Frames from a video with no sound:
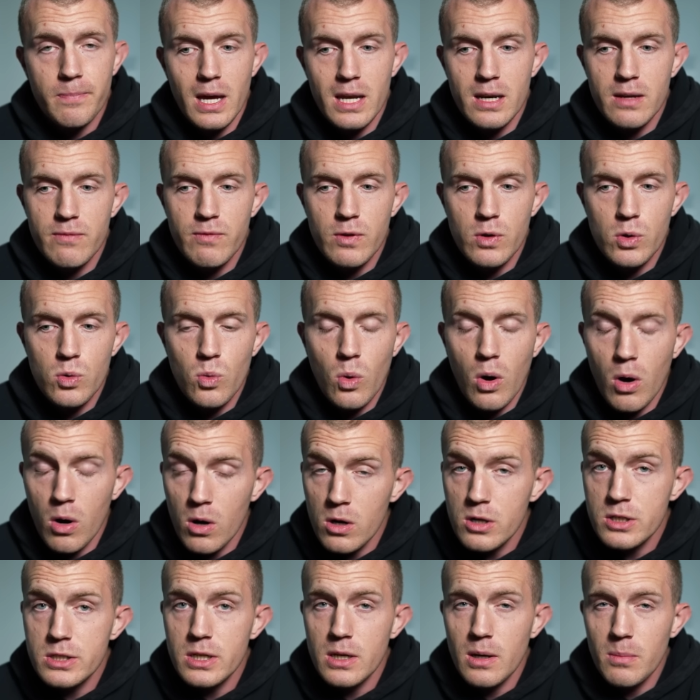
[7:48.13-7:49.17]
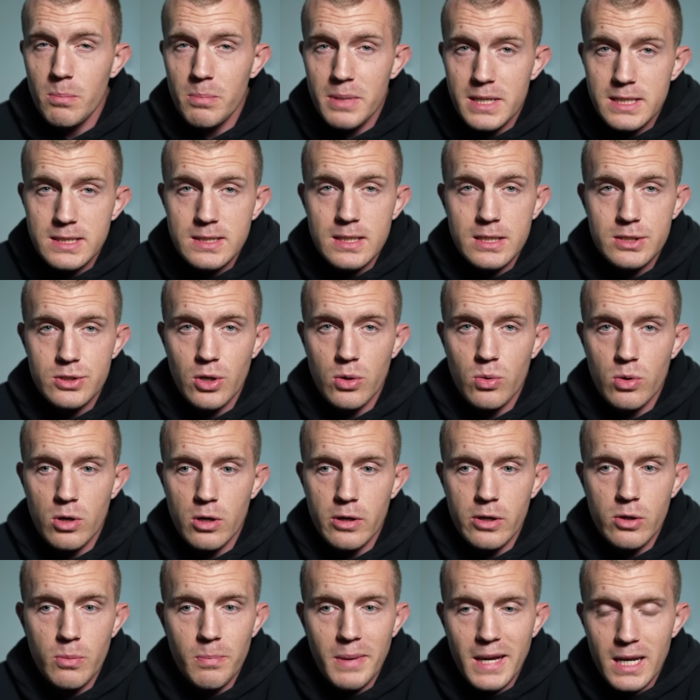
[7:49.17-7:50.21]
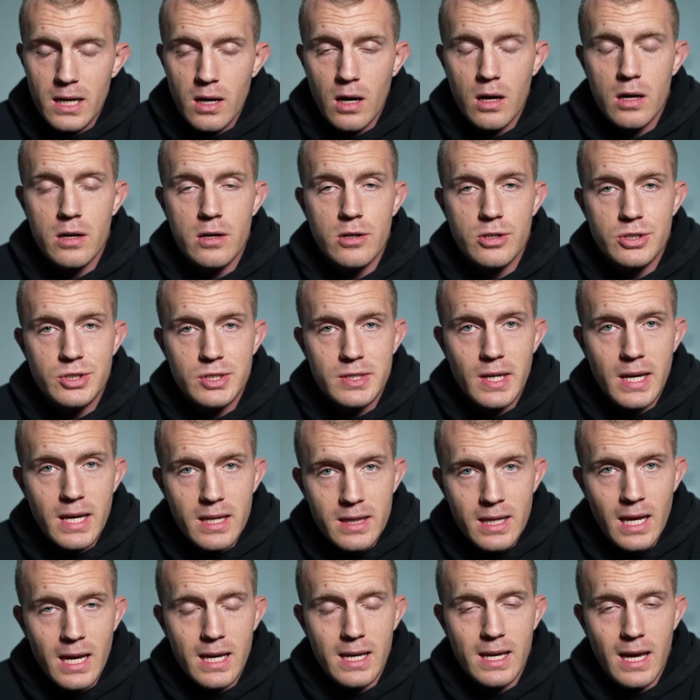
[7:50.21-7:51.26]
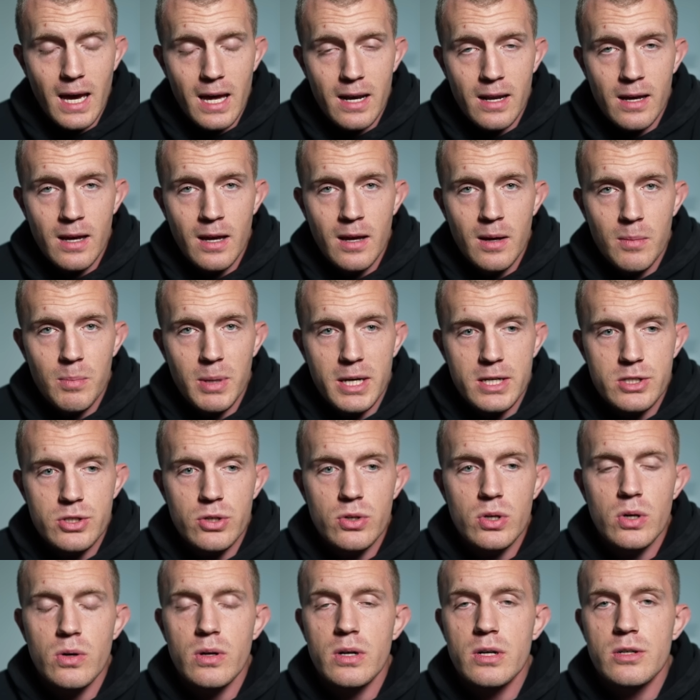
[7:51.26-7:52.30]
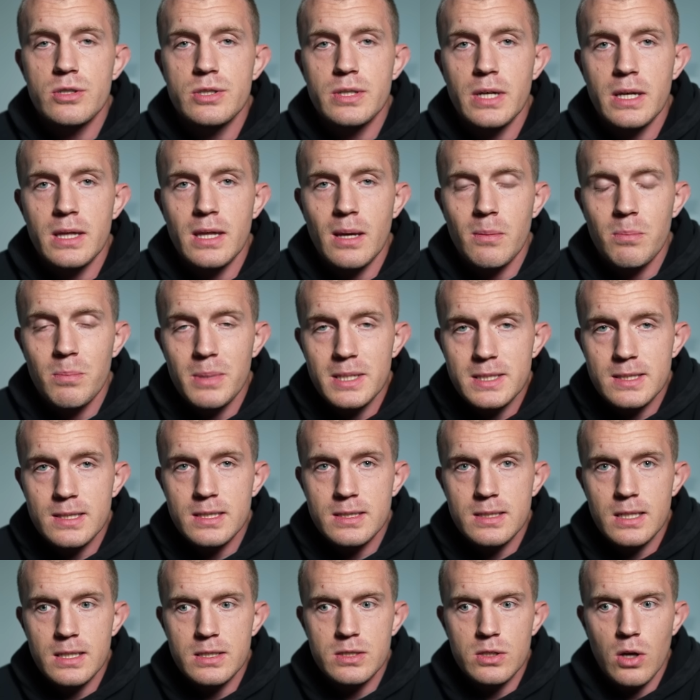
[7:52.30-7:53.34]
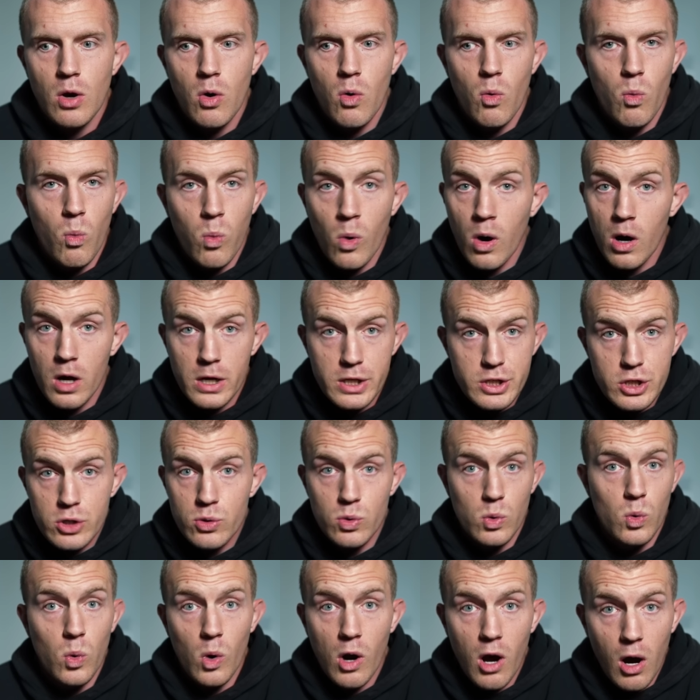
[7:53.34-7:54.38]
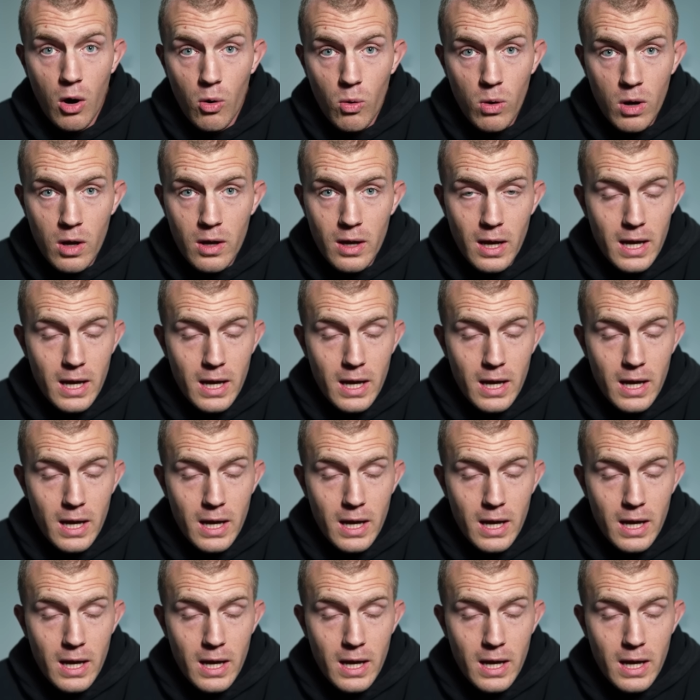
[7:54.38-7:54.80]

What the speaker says: And if you aren't a business owner, you may not understand that yet because you don't understand that businesses want to grow.